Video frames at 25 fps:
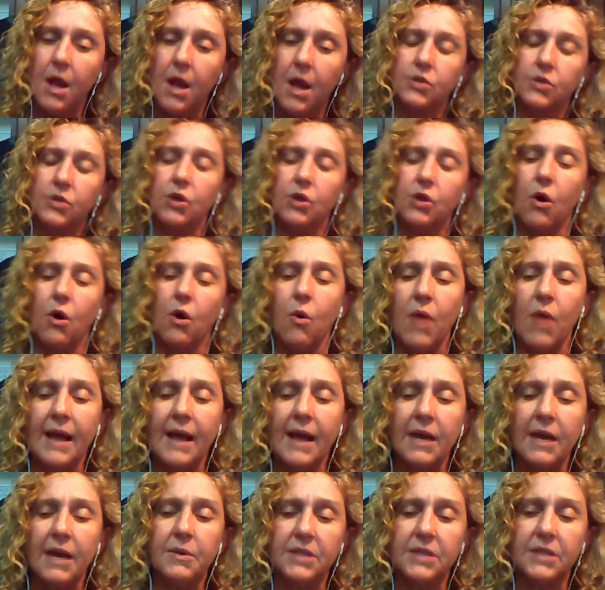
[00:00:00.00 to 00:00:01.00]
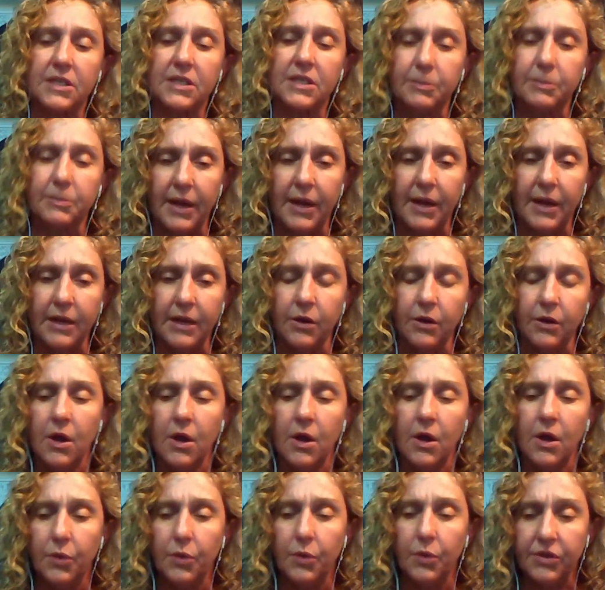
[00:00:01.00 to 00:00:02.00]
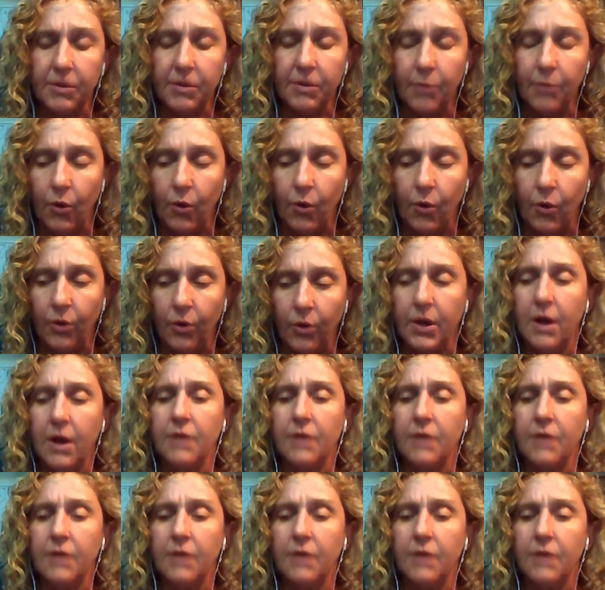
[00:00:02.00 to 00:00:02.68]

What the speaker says: So like I was explaining with the mold,